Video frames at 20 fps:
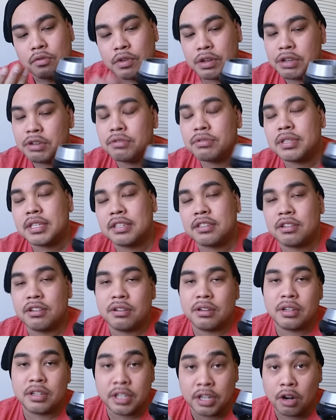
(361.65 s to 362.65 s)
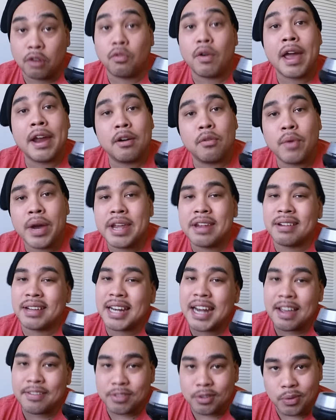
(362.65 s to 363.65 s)
reuse this, you know, right away. You're
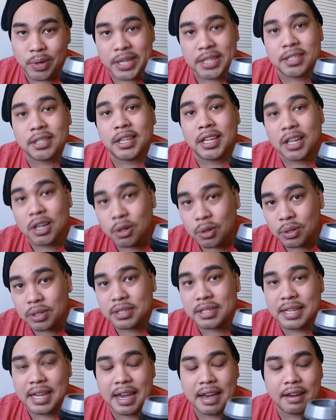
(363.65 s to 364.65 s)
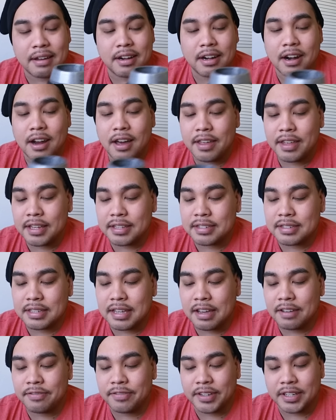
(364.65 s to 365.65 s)
gonna have to wait till it cools down and all that
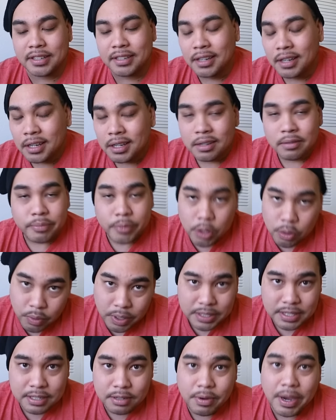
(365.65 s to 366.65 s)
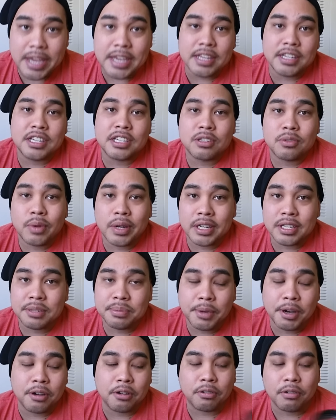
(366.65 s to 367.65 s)
stuff. And who wants to wait? You just wanna
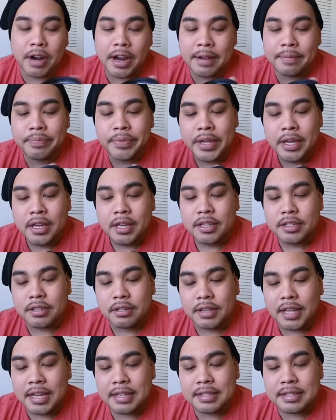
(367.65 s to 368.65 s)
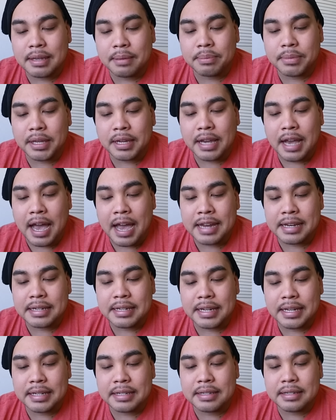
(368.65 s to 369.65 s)
smoke, right? So that's something I
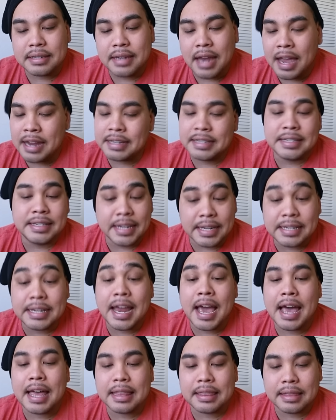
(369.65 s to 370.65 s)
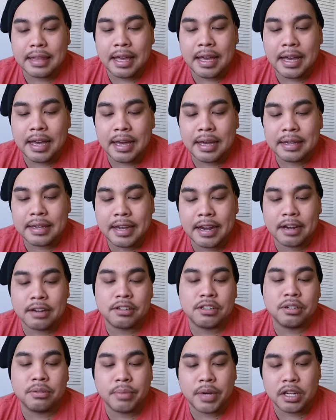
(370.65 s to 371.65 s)
did not
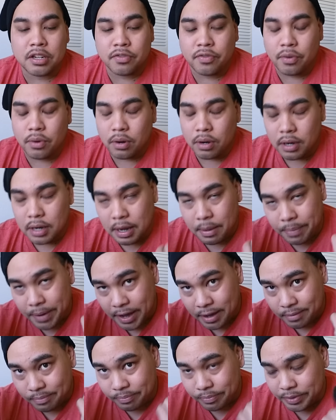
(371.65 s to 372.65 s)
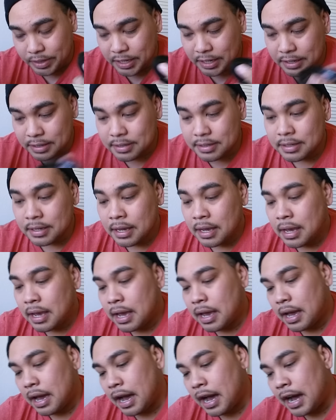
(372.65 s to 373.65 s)
care too much for about this.
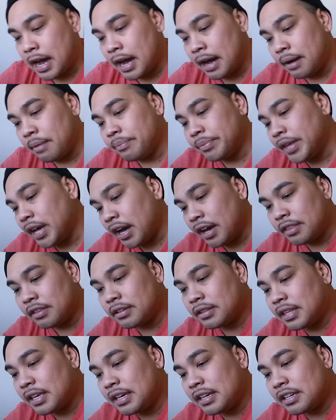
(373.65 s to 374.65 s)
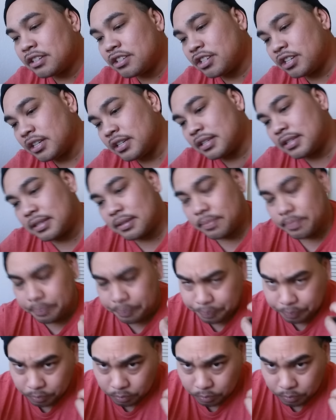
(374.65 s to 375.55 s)
The other thing is just,